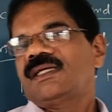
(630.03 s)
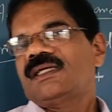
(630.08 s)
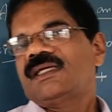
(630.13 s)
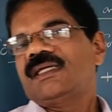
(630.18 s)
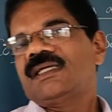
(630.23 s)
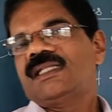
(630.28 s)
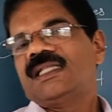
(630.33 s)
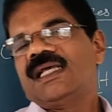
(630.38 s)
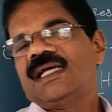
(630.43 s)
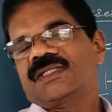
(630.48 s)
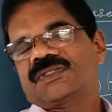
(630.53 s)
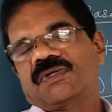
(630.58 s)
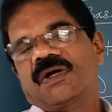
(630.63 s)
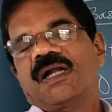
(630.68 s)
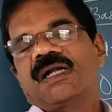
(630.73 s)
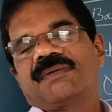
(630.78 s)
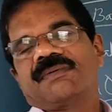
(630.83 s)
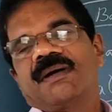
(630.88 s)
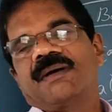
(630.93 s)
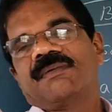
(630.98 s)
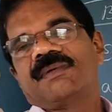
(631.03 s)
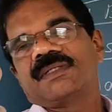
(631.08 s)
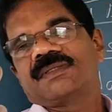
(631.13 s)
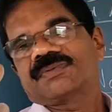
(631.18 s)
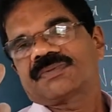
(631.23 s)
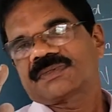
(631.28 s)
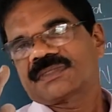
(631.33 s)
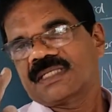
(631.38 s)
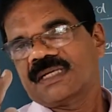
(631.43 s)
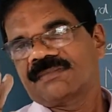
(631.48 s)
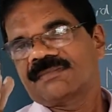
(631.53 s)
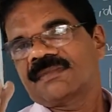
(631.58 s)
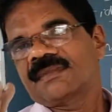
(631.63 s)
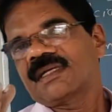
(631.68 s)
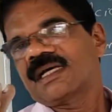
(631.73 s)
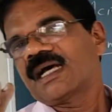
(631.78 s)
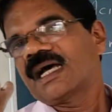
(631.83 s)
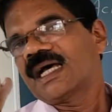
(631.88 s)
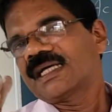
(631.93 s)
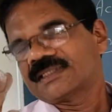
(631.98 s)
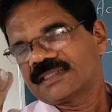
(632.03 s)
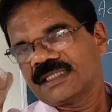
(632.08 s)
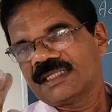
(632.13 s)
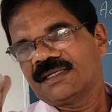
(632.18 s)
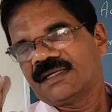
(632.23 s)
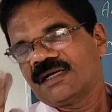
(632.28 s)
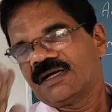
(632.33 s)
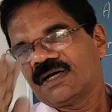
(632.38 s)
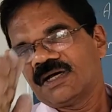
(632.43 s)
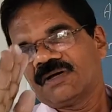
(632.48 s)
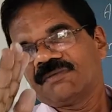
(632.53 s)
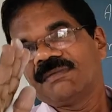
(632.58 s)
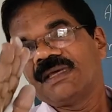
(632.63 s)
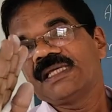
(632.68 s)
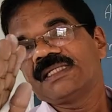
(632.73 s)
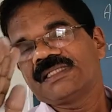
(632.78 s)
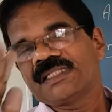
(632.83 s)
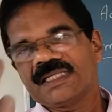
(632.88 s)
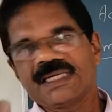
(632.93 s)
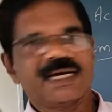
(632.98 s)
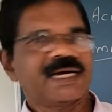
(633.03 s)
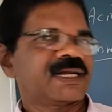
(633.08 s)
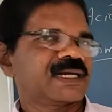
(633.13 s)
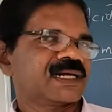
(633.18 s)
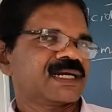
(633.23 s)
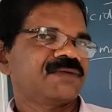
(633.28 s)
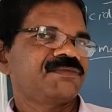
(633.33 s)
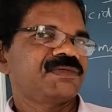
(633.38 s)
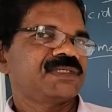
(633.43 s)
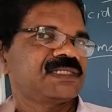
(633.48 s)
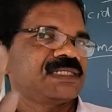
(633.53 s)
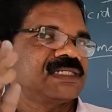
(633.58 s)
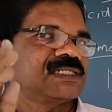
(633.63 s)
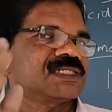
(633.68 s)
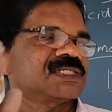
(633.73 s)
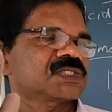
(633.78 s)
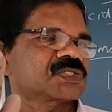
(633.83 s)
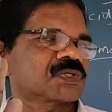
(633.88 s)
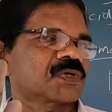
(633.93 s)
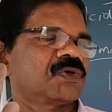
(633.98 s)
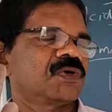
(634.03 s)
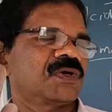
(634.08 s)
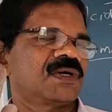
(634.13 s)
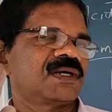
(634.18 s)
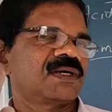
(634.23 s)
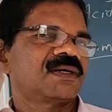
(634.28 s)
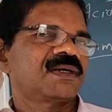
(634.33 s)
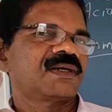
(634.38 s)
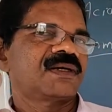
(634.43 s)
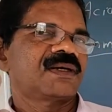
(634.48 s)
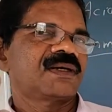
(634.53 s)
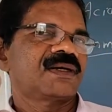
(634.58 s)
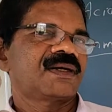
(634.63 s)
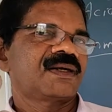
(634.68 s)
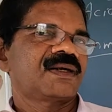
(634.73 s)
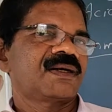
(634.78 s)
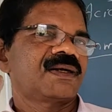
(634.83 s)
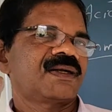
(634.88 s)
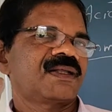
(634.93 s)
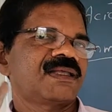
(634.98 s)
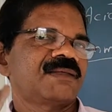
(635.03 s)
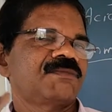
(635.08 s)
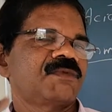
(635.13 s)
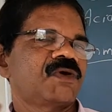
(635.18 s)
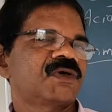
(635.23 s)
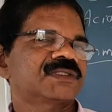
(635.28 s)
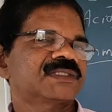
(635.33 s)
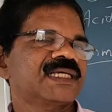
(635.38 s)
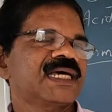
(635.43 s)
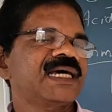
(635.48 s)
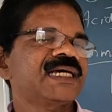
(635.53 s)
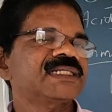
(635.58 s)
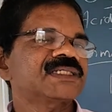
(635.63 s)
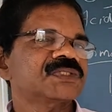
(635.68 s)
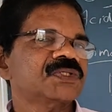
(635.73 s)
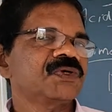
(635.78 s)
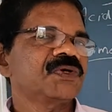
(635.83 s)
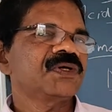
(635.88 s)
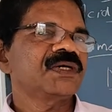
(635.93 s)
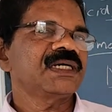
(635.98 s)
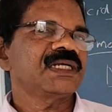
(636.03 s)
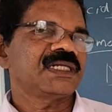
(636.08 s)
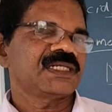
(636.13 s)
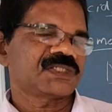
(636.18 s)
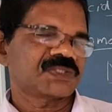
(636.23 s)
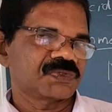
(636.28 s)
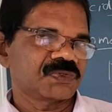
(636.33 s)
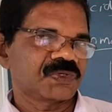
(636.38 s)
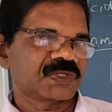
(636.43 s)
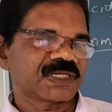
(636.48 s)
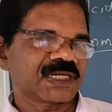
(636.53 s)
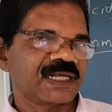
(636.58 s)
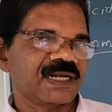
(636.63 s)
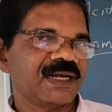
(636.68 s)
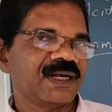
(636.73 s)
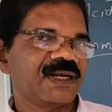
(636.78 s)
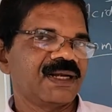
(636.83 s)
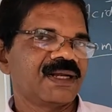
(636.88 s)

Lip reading: If the salt formed some acid, basic character, it is strong. Both are strong, it is neutral.